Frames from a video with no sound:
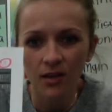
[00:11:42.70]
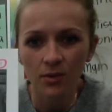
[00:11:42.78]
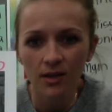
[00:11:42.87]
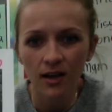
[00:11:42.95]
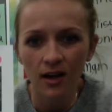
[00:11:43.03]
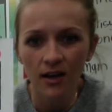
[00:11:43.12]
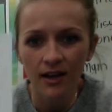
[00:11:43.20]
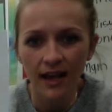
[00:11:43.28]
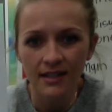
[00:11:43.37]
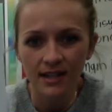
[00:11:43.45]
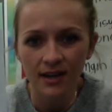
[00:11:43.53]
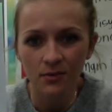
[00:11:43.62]

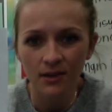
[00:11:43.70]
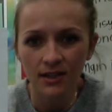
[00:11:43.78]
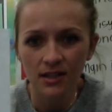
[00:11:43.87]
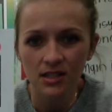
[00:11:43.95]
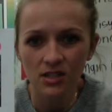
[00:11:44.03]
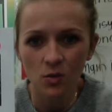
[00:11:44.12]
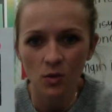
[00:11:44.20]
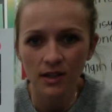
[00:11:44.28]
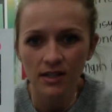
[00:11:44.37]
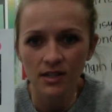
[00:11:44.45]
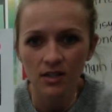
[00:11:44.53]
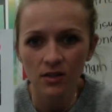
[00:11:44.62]
It's already
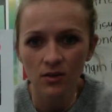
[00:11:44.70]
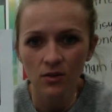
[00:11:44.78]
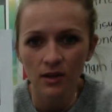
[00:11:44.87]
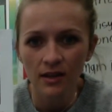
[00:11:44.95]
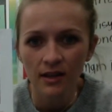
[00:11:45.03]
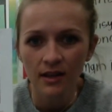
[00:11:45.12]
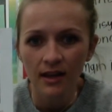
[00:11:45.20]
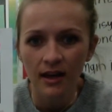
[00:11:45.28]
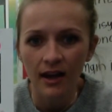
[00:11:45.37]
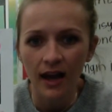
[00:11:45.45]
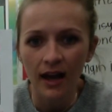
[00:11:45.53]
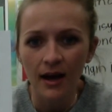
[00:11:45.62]
been highlighted for
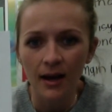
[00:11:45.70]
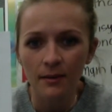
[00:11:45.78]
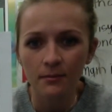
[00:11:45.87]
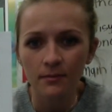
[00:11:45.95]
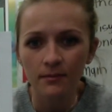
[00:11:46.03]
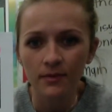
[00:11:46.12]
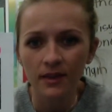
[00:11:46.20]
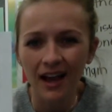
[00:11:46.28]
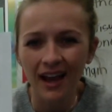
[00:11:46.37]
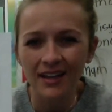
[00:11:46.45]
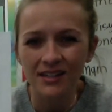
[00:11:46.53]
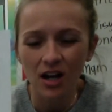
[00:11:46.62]
you. Notice that
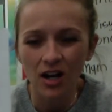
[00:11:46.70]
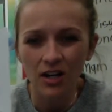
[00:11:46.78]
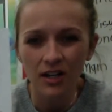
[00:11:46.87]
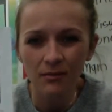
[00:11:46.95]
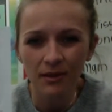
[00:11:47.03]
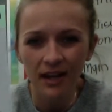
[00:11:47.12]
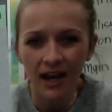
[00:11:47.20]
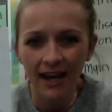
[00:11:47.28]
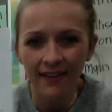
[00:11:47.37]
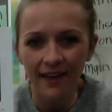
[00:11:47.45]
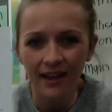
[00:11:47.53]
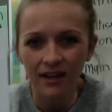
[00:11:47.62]
I've highlighted
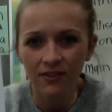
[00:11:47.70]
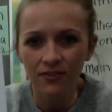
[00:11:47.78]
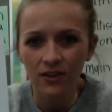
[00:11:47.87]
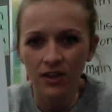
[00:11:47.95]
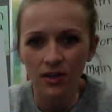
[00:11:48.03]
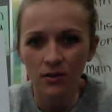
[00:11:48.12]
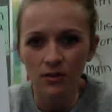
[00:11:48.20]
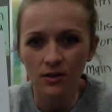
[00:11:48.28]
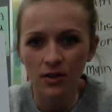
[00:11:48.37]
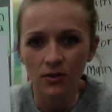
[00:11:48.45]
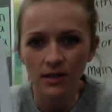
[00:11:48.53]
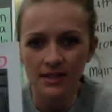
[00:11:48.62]
the
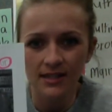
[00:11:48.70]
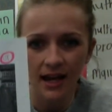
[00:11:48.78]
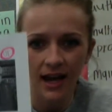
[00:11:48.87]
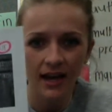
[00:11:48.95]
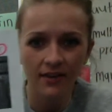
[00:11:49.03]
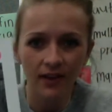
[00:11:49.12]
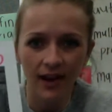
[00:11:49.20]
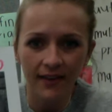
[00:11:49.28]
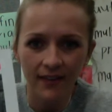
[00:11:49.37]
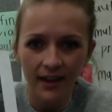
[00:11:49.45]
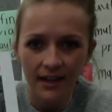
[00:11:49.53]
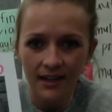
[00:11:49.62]
AR like
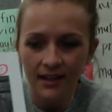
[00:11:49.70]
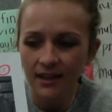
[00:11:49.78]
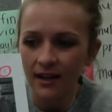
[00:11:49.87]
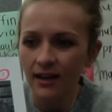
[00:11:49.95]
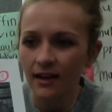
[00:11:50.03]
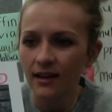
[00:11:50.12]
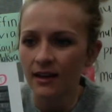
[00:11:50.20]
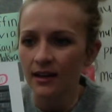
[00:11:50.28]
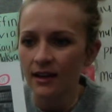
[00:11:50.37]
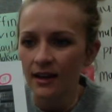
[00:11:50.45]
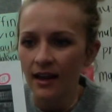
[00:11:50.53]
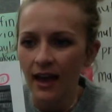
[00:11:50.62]
barn, the
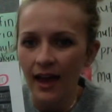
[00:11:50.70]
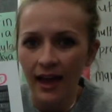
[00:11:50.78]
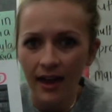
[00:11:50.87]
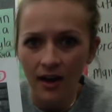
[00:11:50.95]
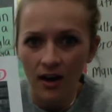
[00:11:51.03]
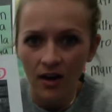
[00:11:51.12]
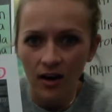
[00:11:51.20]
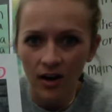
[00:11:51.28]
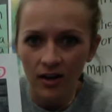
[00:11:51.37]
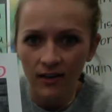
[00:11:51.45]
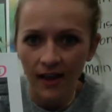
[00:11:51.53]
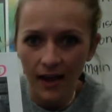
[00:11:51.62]
OR
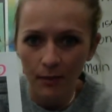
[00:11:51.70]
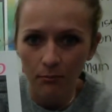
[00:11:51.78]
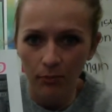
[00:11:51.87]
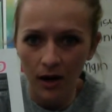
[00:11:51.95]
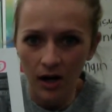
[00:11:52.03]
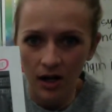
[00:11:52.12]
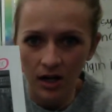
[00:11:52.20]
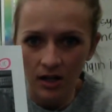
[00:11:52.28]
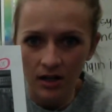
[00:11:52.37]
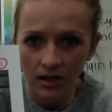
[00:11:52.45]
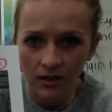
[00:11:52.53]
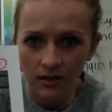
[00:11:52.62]
like fork, and
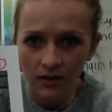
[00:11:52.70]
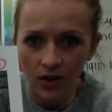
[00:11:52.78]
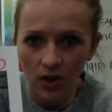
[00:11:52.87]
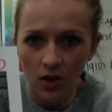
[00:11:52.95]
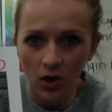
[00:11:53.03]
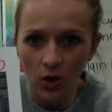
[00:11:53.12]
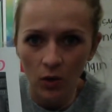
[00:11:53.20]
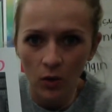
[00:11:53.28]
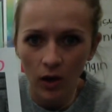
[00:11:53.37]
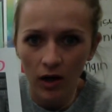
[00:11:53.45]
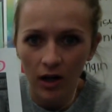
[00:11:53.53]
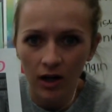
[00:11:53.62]
the UR
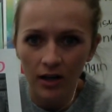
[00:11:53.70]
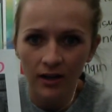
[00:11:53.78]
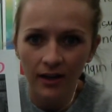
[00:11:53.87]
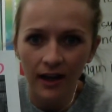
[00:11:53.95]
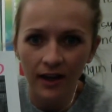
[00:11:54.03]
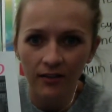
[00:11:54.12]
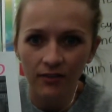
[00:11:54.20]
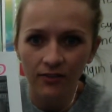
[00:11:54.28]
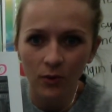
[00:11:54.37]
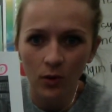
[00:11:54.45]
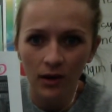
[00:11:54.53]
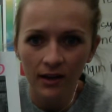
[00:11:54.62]
or ER
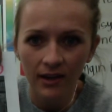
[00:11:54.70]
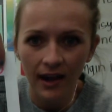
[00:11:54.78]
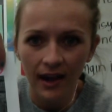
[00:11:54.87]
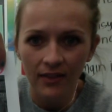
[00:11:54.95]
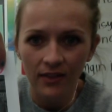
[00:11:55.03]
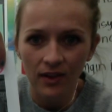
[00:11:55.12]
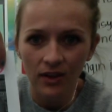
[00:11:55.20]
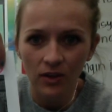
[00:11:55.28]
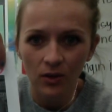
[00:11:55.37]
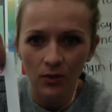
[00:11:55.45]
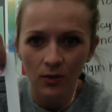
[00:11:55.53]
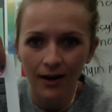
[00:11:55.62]
like bird.
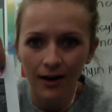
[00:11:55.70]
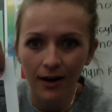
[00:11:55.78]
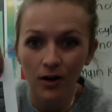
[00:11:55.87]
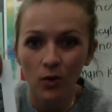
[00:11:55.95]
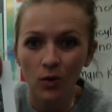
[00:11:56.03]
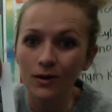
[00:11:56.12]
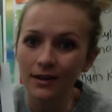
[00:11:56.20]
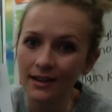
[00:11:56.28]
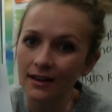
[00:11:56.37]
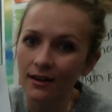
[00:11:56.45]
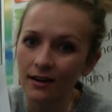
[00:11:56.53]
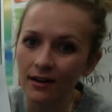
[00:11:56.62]
Okay,
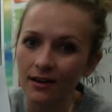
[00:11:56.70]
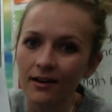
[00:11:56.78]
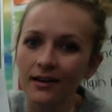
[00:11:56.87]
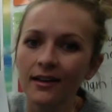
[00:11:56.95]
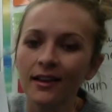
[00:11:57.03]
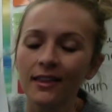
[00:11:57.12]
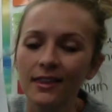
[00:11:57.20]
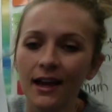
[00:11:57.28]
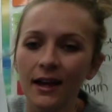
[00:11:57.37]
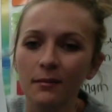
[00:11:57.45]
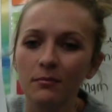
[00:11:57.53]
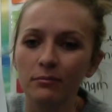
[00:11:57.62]
so
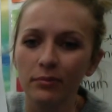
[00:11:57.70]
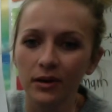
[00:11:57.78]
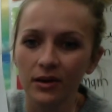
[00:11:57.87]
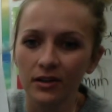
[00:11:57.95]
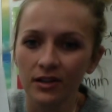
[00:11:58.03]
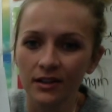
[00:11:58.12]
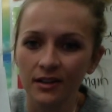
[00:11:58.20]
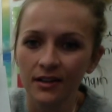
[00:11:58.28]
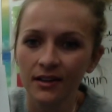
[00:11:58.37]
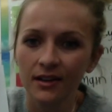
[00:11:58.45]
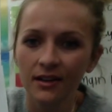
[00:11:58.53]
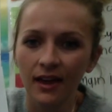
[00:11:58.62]
as you are
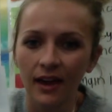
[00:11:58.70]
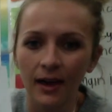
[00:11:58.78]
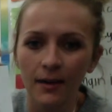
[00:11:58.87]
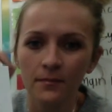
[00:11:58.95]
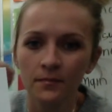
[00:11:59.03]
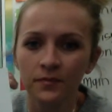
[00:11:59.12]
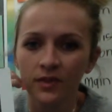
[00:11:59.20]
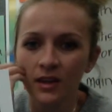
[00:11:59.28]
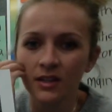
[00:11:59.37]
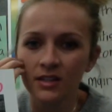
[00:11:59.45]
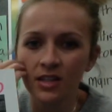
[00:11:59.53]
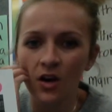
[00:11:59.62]
listening to the story,
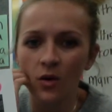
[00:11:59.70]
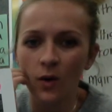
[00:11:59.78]
you can